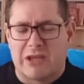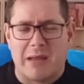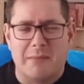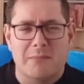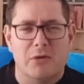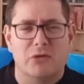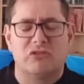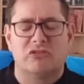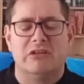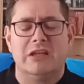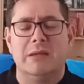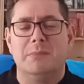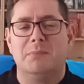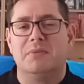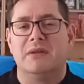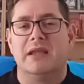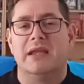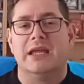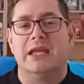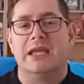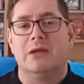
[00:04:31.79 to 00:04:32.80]
I mostly
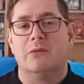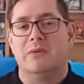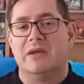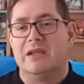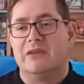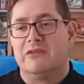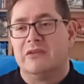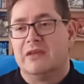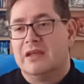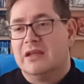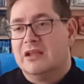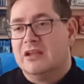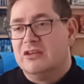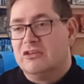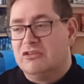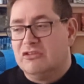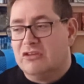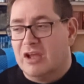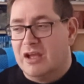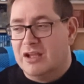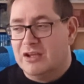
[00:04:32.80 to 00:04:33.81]
play with
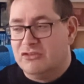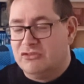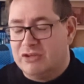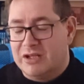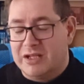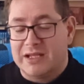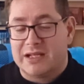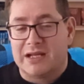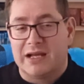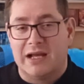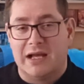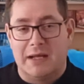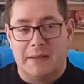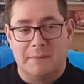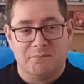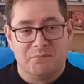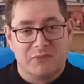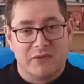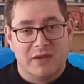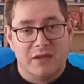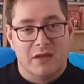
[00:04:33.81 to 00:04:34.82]
Jilica,